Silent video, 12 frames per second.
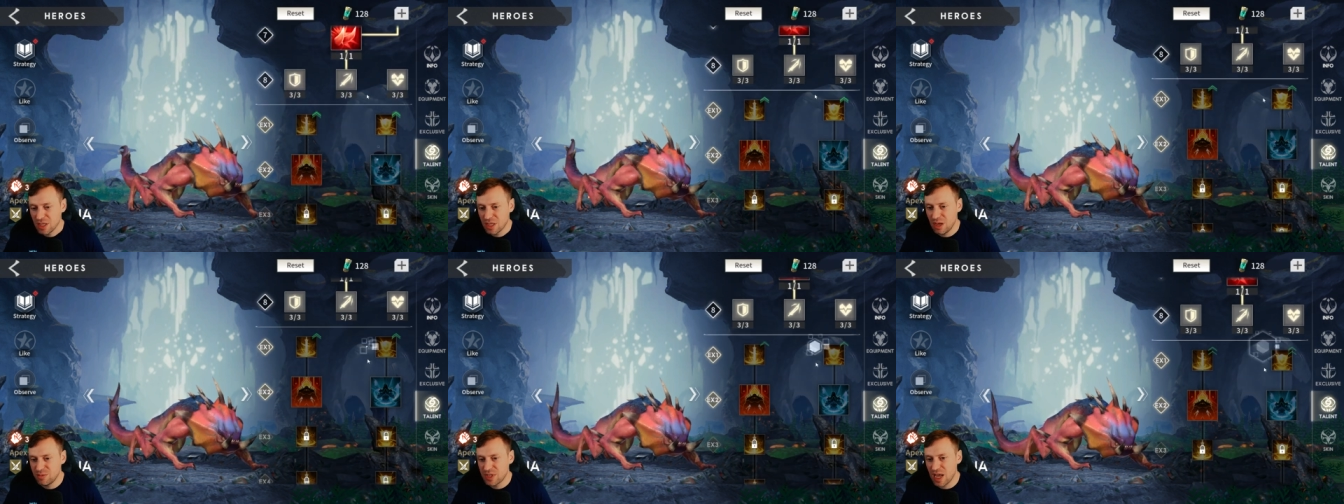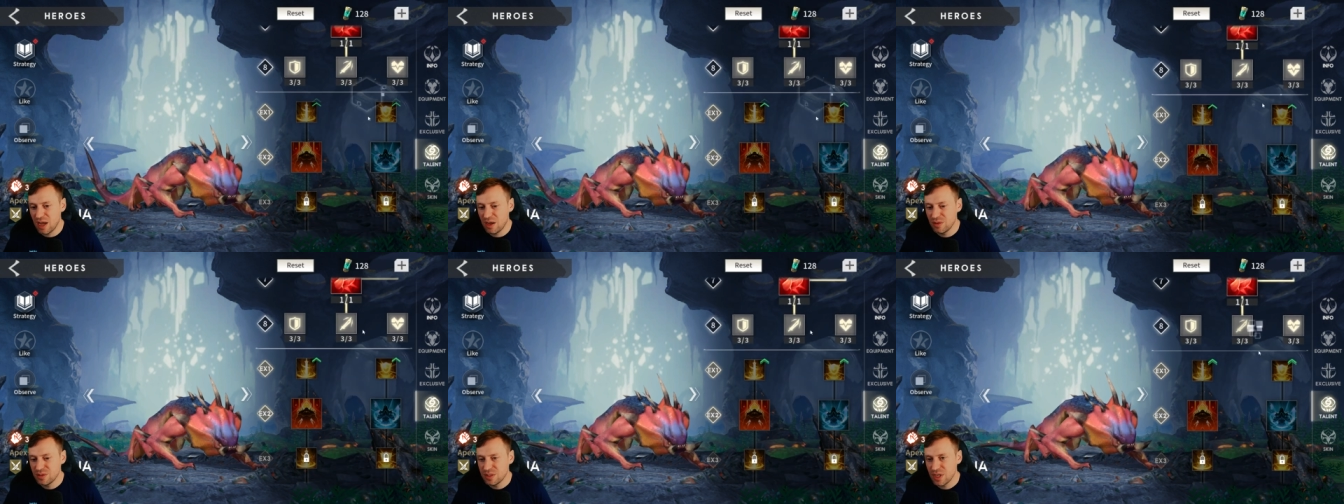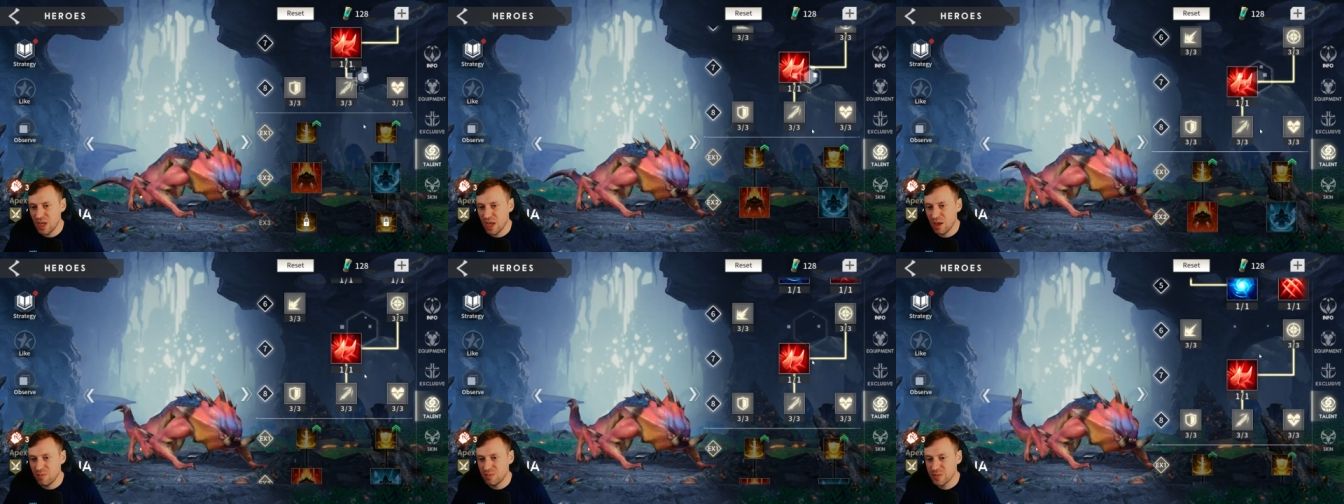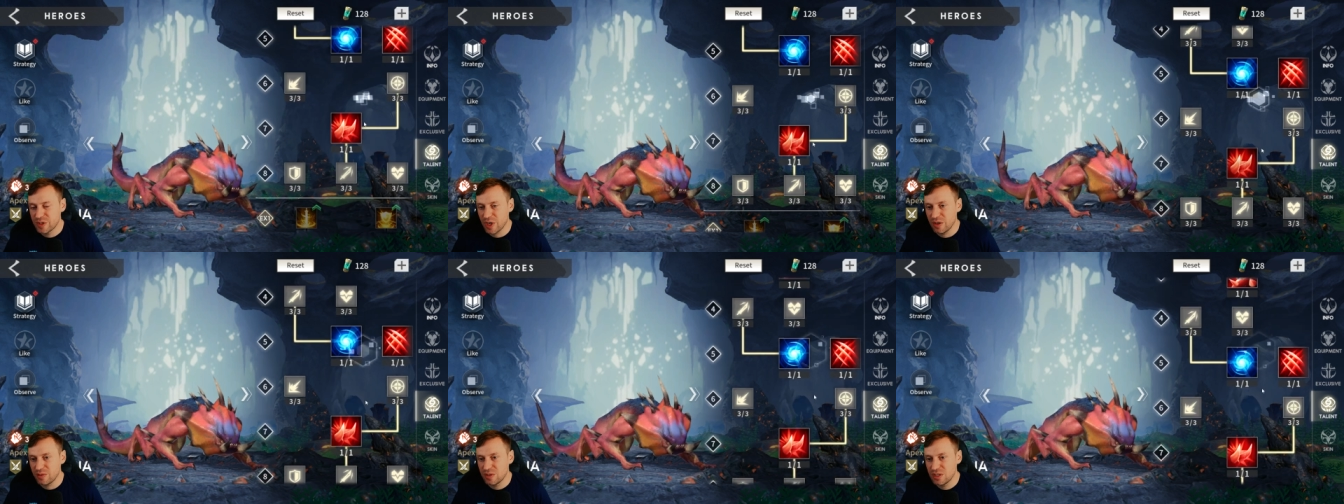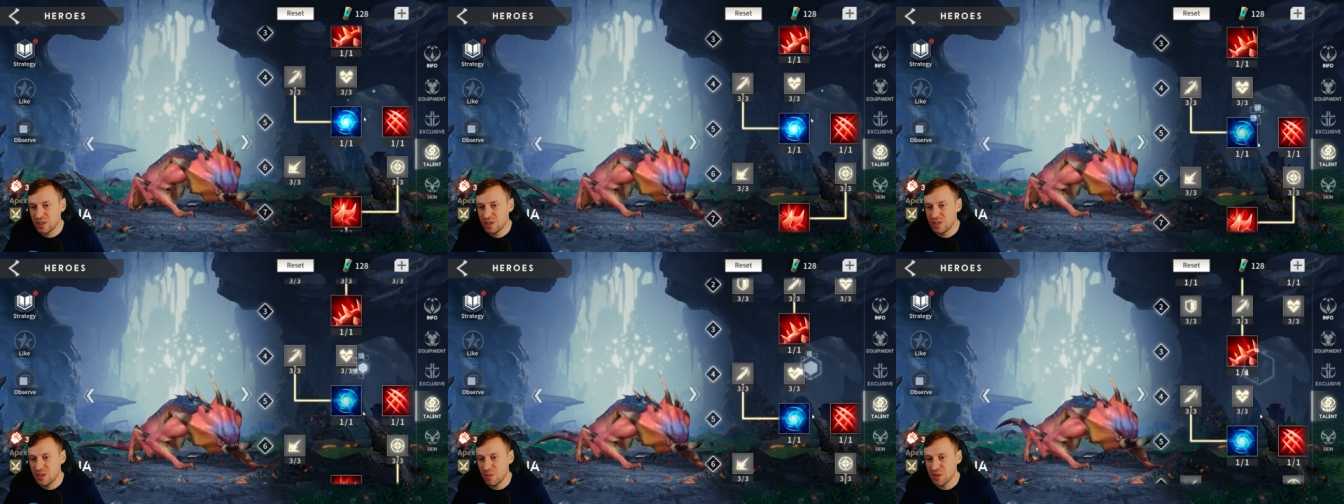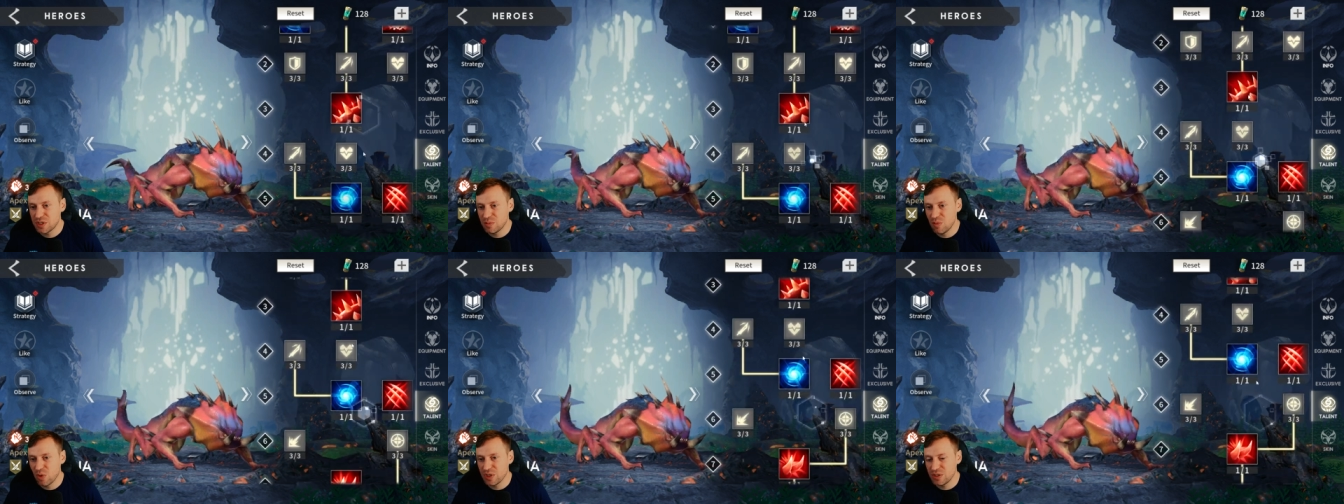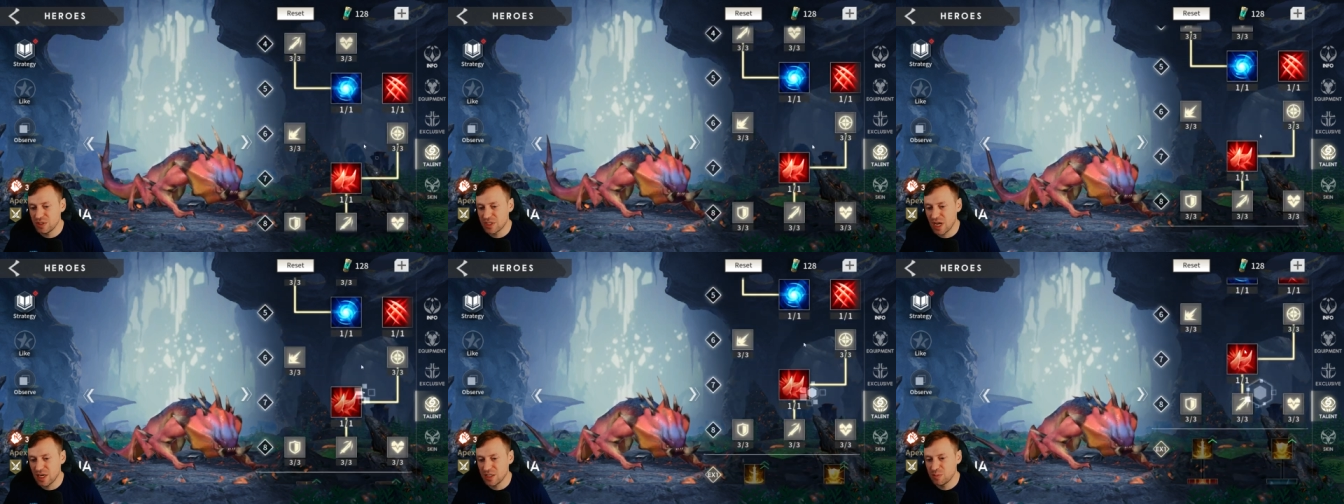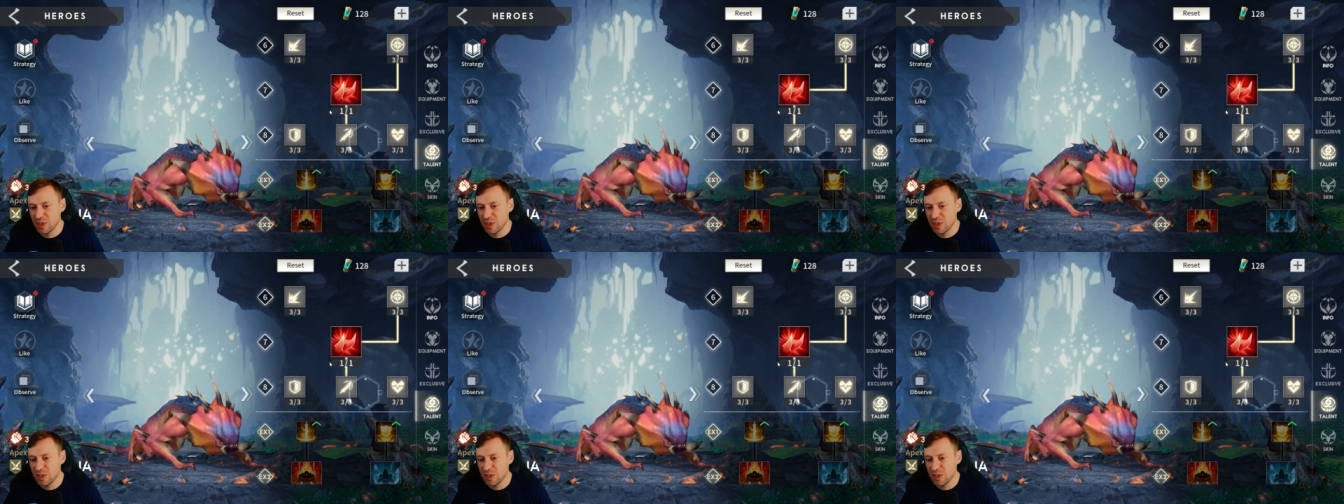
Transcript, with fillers: Come down. Um, so can still put some more into his talents,